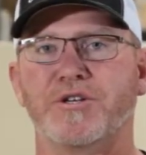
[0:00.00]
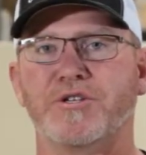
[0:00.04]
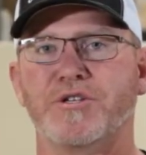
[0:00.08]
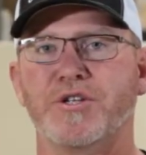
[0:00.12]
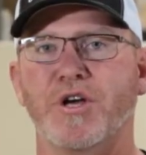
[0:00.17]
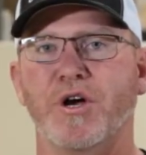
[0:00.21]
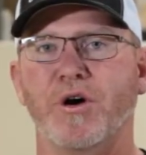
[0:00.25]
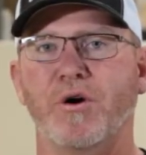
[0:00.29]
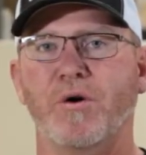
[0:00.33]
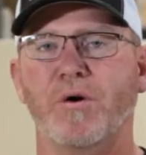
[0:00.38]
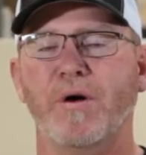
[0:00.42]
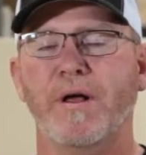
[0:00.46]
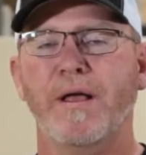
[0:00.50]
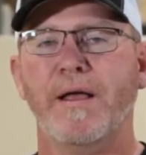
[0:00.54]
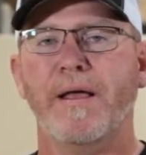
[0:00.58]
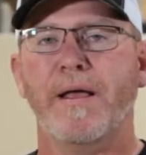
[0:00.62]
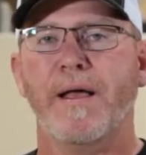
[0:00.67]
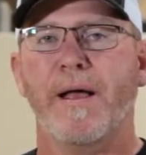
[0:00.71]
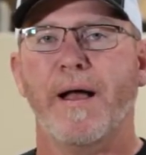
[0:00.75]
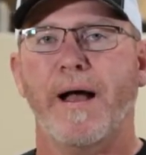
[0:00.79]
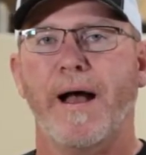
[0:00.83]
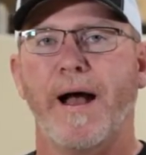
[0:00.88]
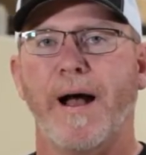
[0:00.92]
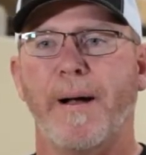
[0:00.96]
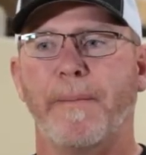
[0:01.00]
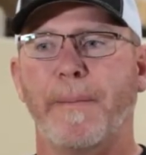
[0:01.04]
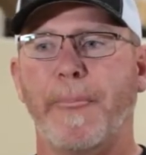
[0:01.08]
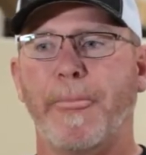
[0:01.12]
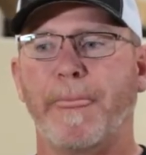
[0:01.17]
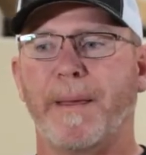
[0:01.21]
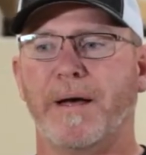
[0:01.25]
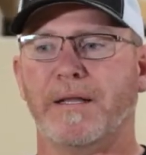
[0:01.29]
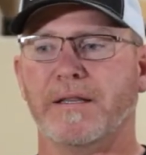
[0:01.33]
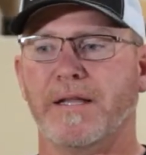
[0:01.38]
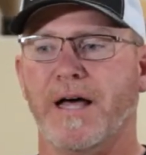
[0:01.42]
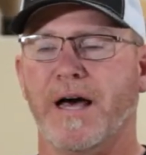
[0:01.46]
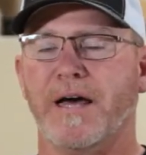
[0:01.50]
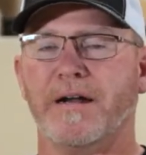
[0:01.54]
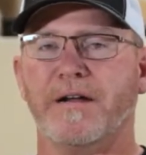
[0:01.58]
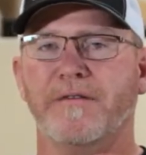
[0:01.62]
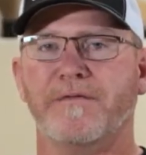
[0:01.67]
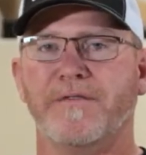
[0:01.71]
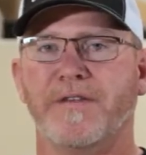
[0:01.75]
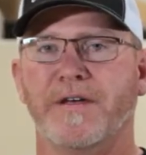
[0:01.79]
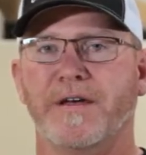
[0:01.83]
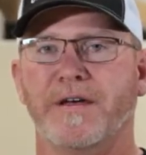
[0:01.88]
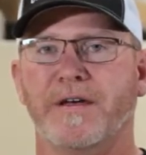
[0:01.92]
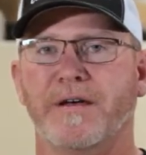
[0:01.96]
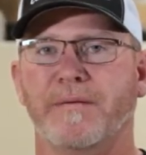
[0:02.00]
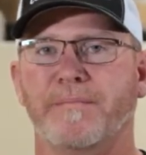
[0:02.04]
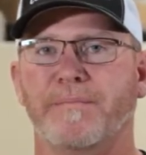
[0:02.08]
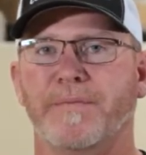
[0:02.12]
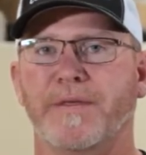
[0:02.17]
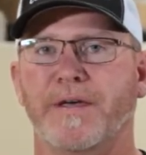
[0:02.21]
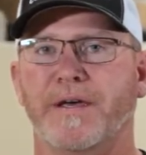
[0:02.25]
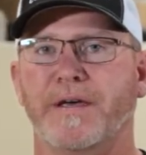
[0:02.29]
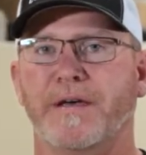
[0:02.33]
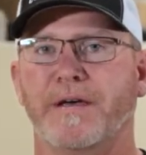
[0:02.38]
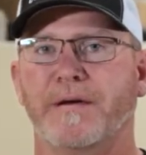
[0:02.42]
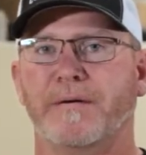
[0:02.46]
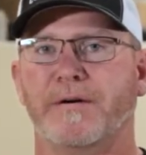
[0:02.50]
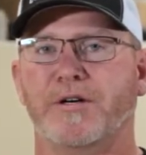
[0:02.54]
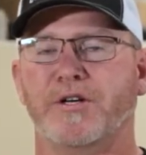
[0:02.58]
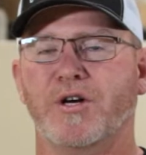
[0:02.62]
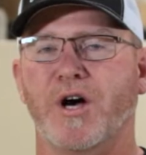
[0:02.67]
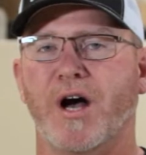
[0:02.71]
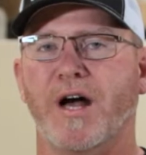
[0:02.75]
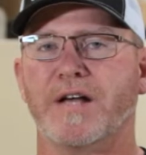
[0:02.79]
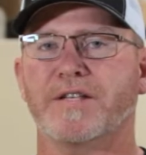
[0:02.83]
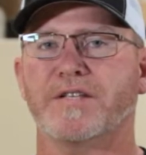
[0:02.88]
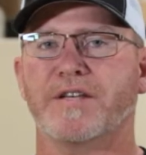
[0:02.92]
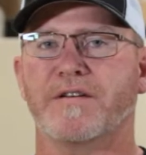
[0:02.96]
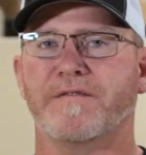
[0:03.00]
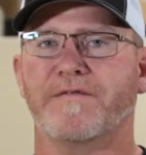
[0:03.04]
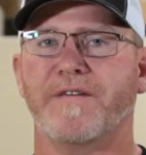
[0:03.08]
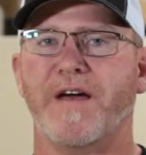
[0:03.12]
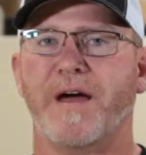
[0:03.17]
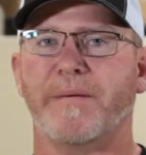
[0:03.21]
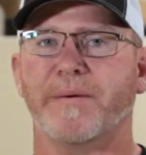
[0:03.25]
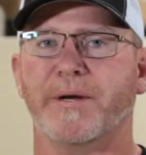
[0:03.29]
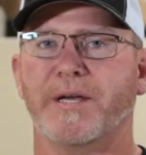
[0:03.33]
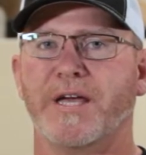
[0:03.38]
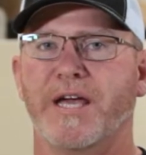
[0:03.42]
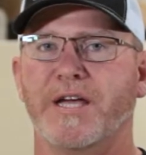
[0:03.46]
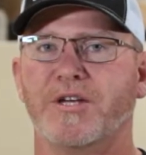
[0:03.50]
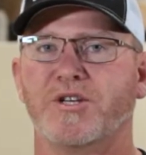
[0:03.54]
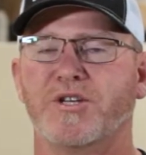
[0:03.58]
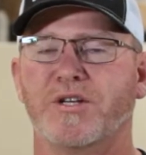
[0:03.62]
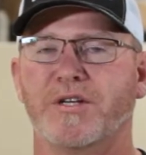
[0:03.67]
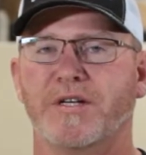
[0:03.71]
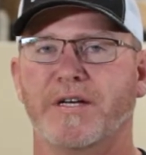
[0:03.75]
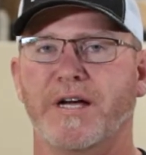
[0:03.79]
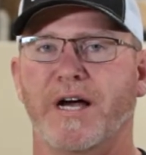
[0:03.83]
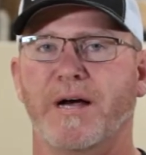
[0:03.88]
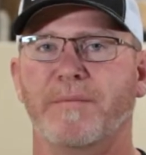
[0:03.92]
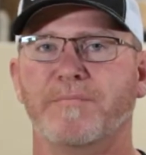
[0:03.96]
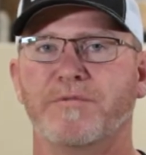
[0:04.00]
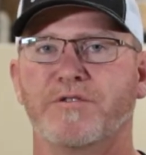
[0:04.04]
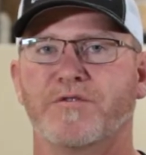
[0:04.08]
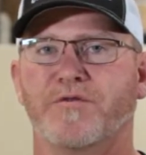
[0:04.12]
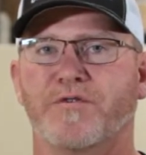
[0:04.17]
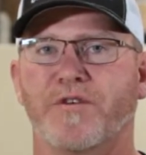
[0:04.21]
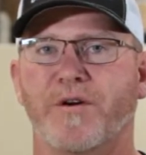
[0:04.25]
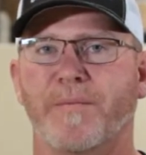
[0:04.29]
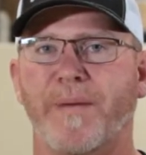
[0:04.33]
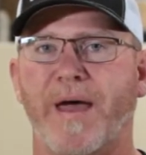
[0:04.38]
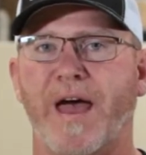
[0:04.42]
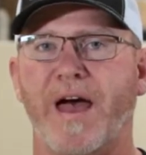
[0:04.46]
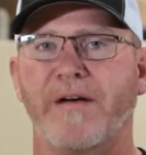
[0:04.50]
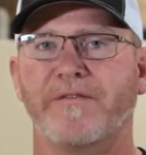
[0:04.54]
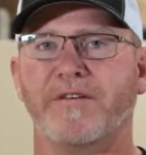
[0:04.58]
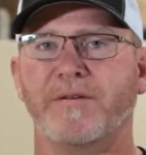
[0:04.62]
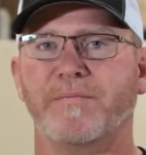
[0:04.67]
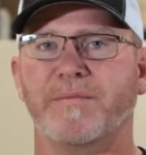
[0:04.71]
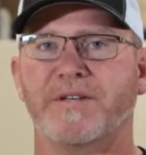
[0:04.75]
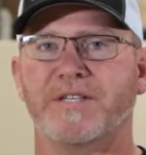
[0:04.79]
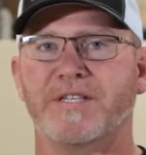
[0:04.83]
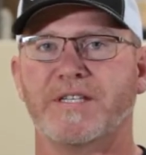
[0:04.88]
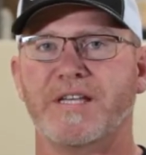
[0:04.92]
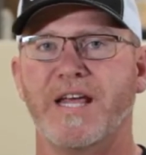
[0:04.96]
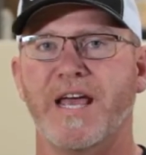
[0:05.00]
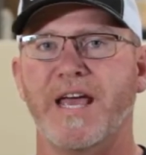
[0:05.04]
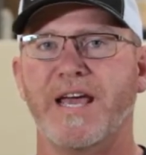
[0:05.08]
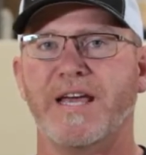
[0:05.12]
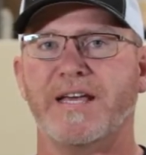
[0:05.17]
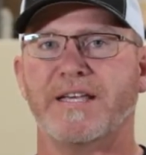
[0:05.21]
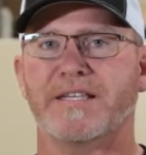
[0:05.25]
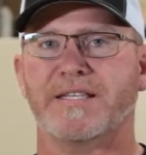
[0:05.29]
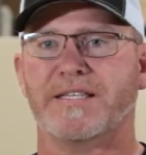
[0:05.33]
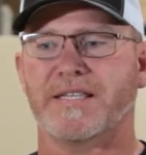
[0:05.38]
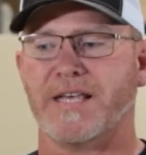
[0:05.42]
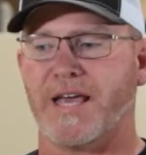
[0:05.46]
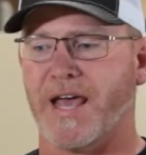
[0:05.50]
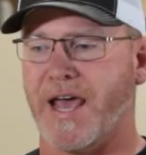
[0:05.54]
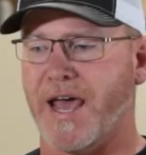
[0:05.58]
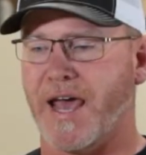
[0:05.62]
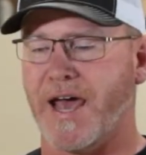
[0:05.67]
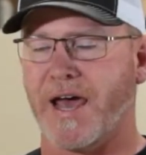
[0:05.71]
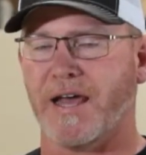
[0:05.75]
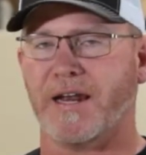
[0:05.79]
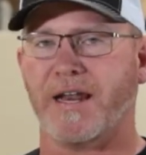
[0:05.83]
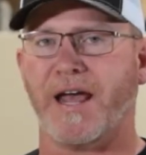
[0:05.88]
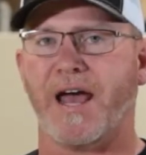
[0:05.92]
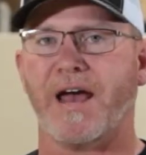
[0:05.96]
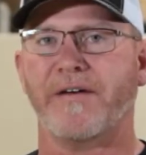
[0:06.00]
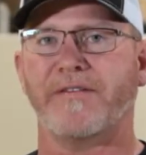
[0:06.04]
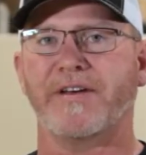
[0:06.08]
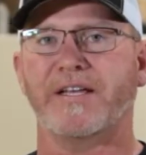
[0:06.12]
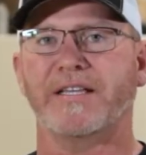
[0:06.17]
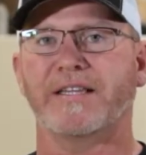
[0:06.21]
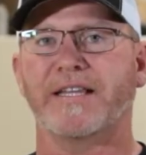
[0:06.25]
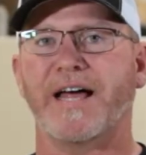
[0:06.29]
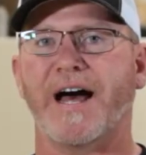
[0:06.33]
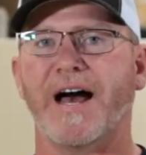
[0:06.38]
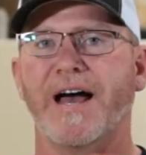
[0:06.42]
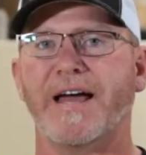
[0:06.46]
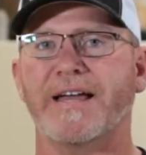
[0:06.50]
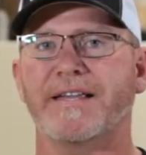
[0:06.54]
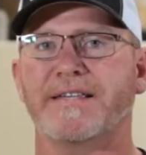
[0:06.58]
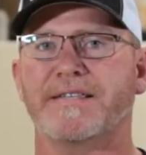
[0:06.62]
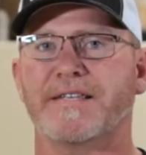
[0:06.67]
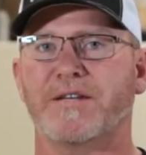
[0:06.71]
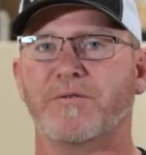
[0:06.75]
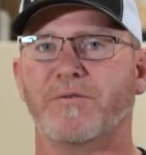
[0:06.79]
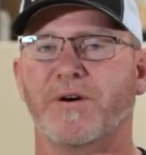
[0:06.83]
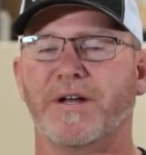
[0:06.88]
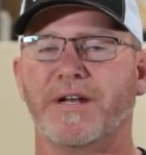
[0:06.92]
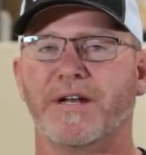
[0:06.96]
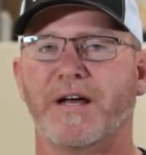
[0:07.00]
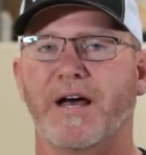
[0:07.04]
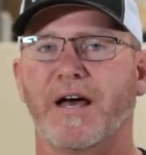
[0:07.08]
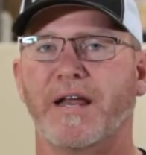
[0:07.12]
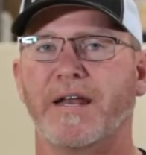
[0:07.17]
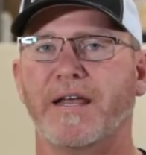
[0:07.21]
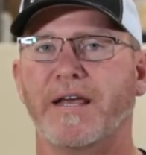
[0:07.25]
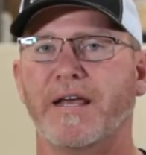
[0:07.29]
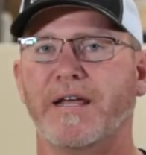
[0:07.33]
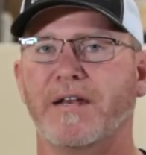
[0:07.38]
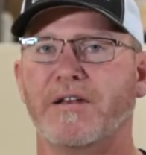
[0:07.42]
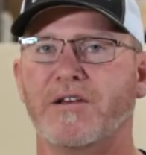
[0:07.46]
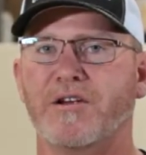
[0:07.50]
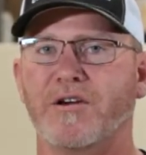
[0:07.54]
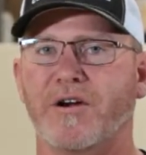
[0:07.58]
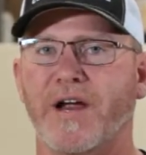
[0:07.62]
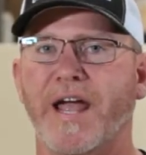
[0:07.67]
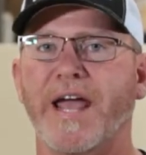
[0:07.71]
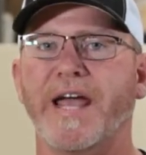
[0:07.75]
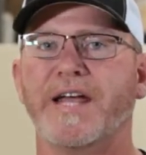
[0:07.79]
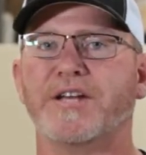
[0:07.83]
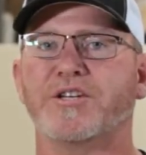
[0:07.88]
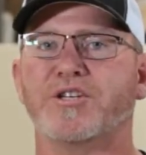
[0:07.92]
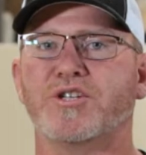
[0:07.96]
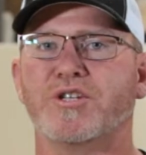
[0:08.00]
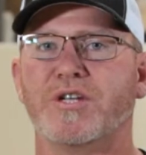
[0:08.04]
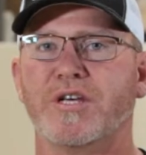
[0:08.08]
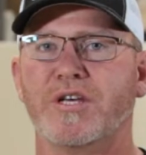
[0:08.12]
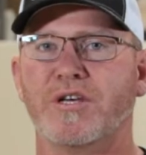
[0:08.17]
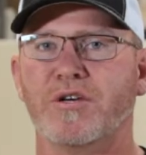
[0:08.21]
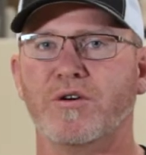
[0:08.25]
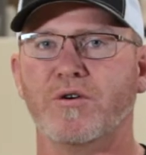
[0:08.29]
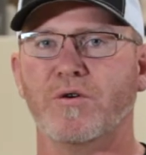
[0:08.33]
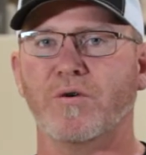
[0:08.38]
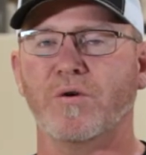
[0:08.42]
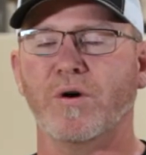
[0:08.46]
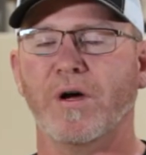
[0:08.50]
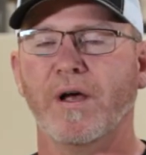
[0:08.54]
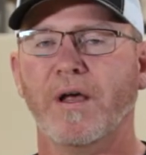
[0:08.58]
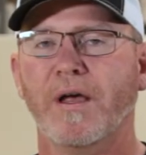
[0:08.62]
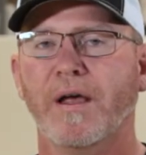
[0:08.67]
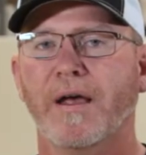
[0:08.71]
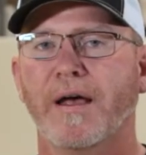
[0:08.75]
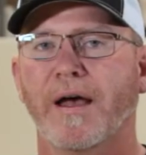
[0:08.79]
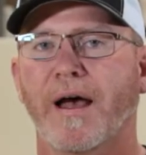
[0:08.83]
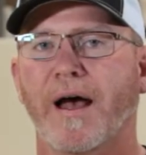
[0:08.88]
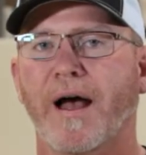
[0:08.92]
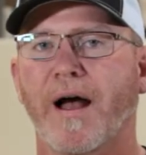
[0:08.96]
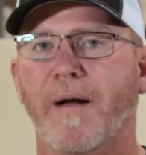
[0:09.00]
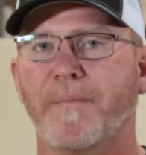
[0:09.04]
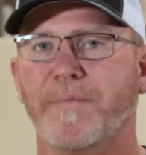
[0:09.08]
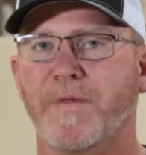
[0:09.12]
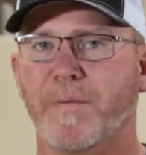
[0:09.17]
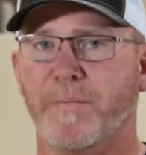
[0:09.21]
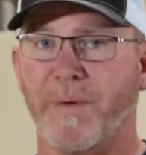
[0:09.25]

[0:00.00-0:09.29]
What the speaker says: So a lot of the cost in fabrication comes from having mistakes and having lines and whatnot in your HDU.